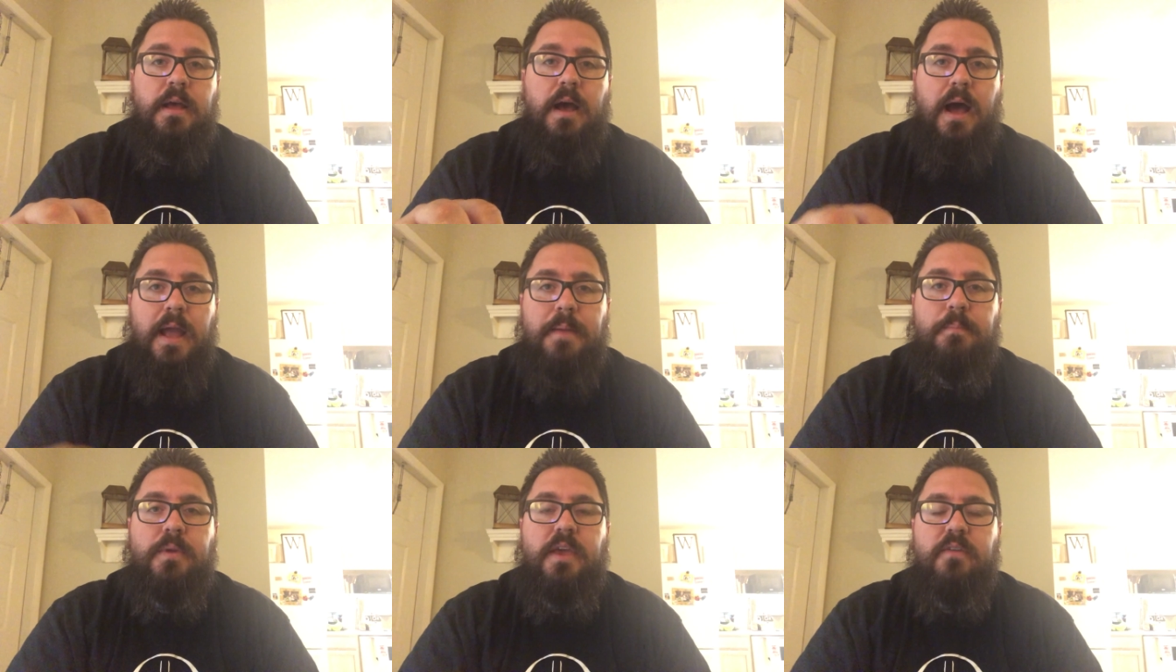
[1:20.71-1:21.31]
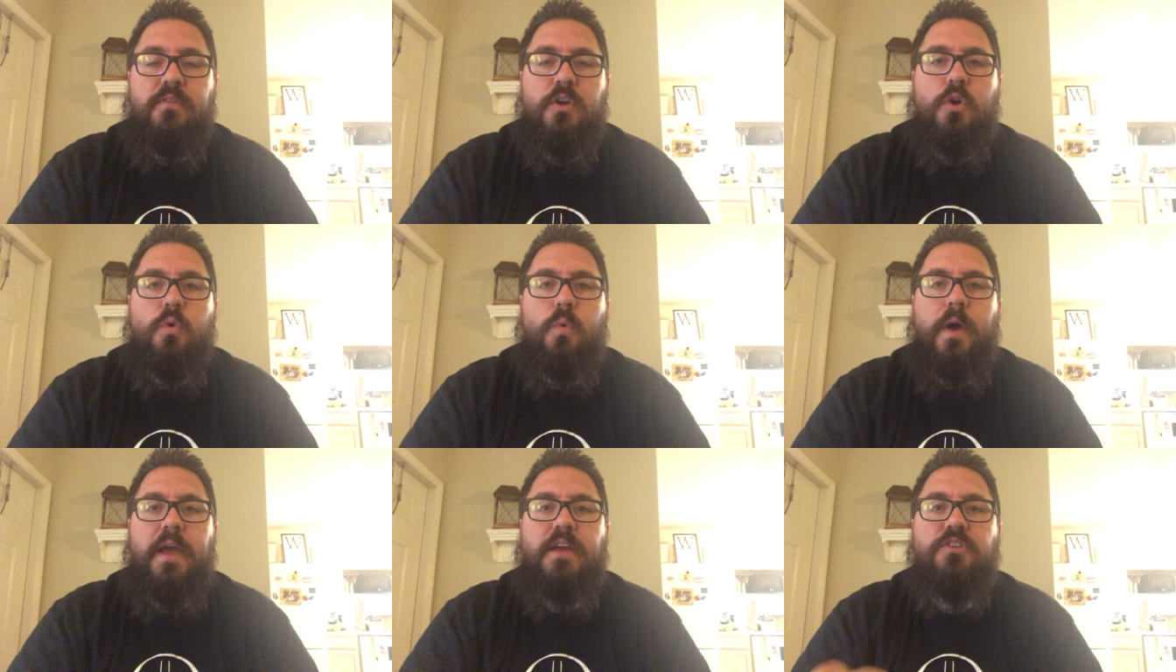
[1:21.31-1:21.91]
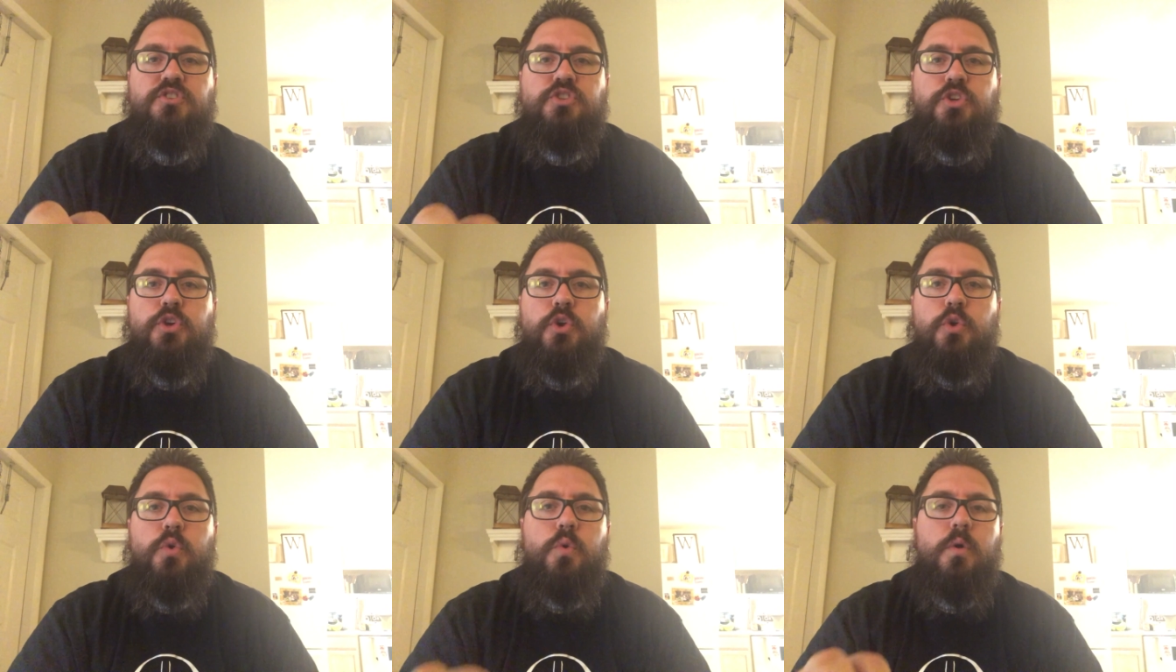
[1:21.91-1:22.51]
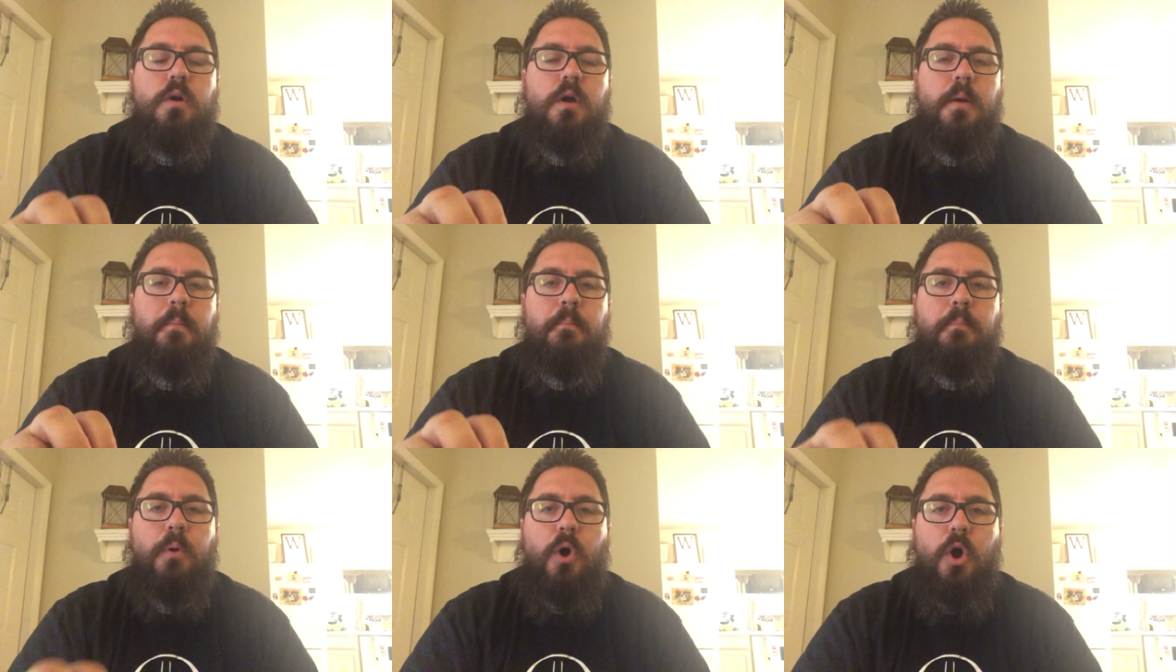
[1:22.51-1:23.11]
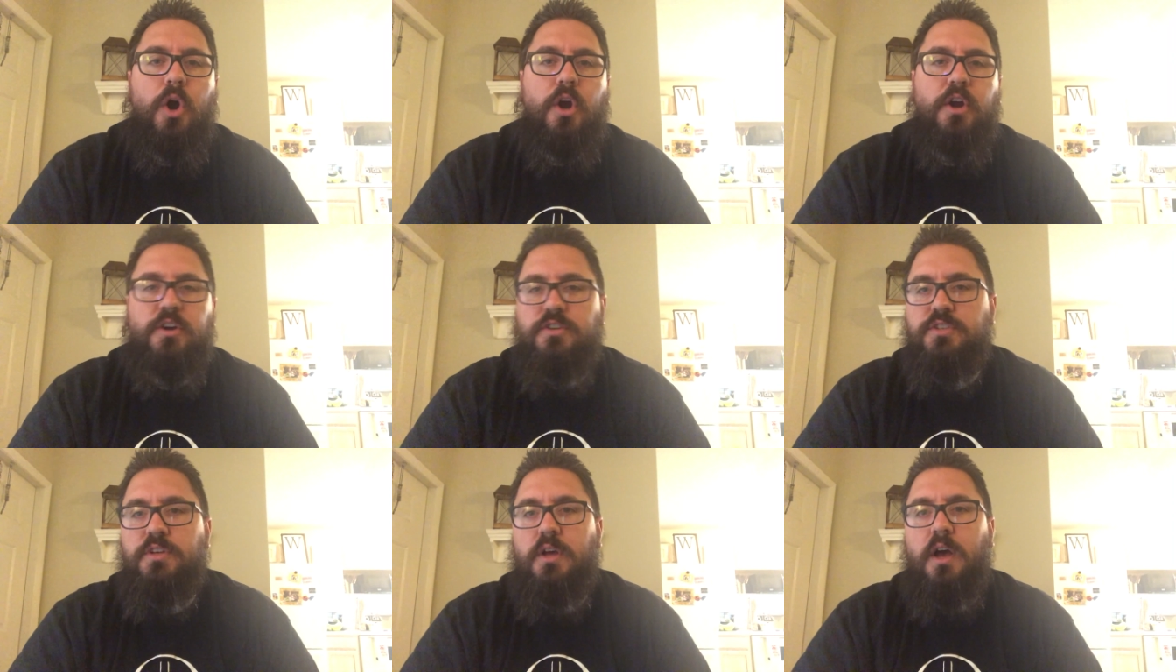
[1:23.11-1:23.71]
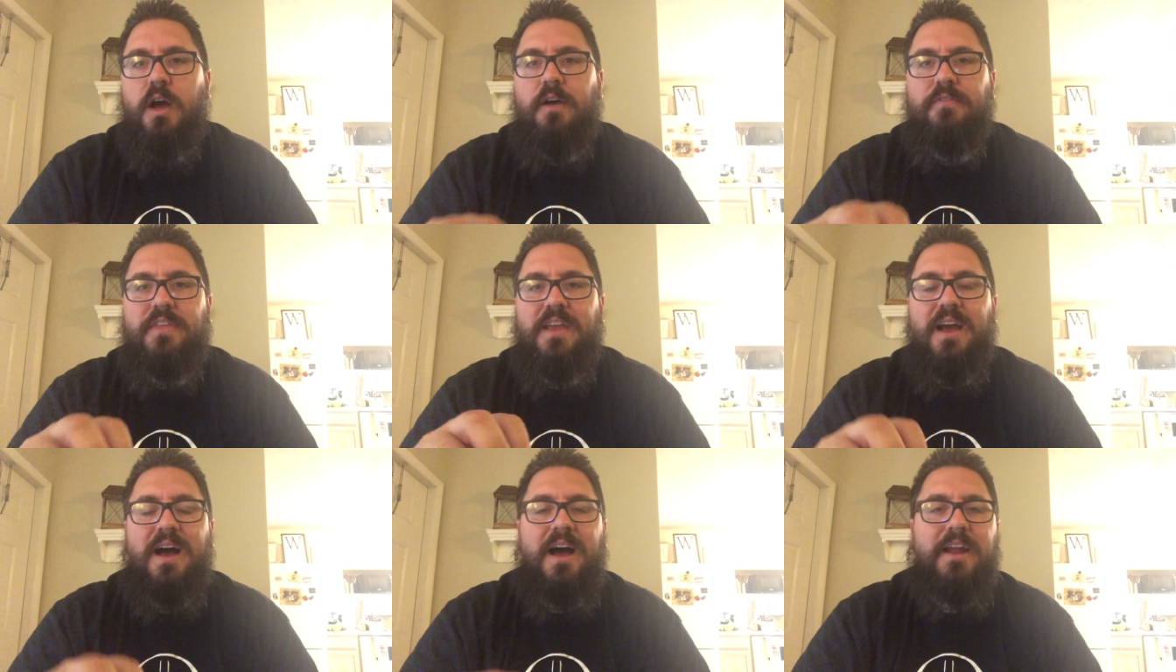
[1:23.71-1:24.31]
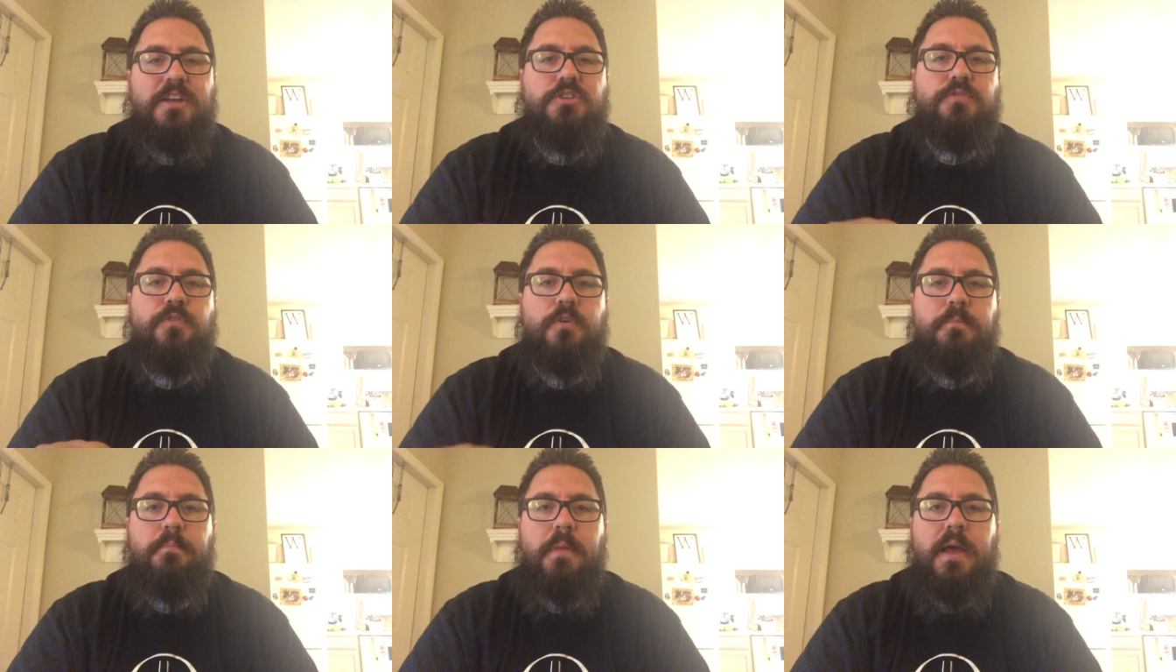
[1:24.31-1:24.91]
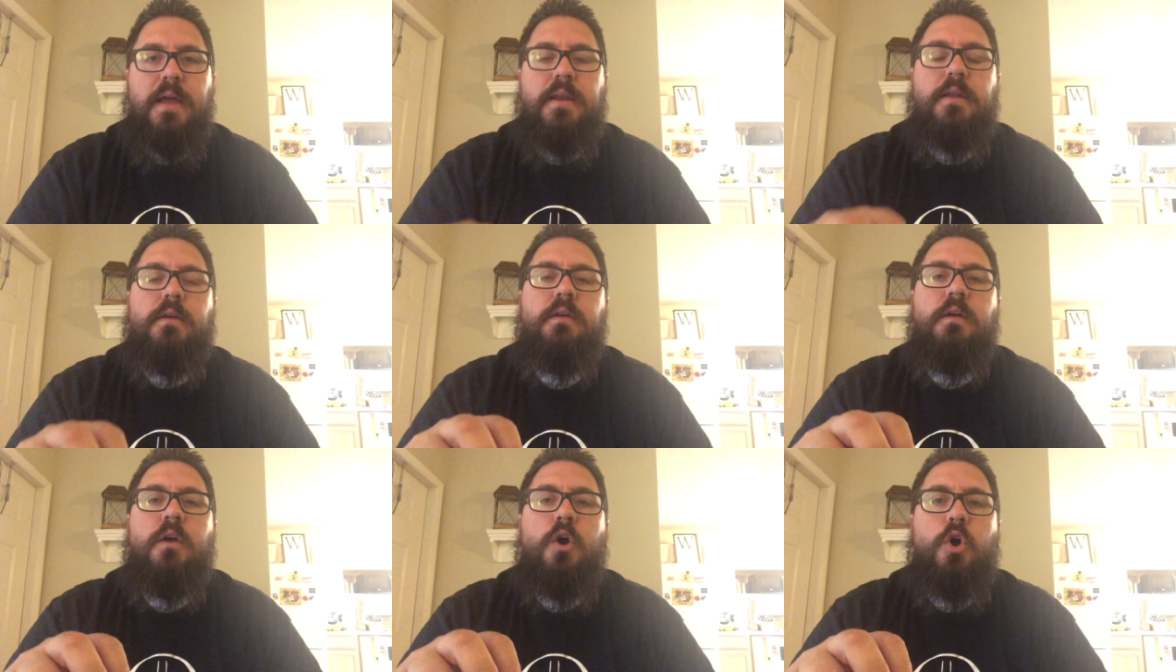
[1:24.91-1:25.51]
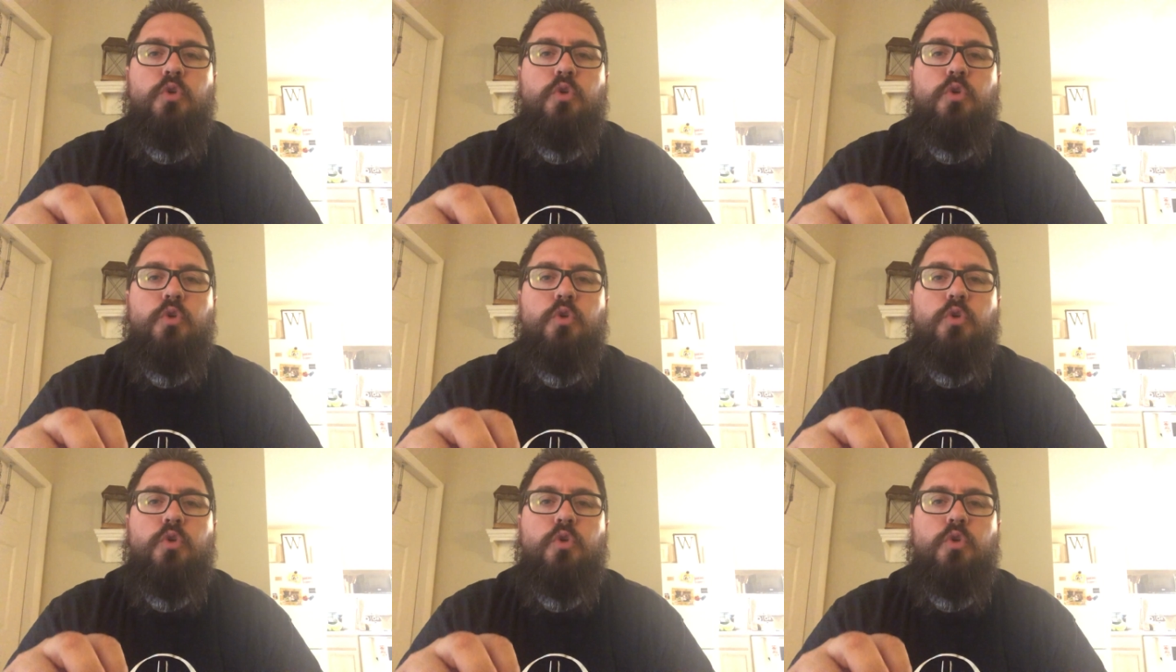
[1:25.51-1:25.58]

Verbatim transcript: I am giving away two bars of the Honest for Men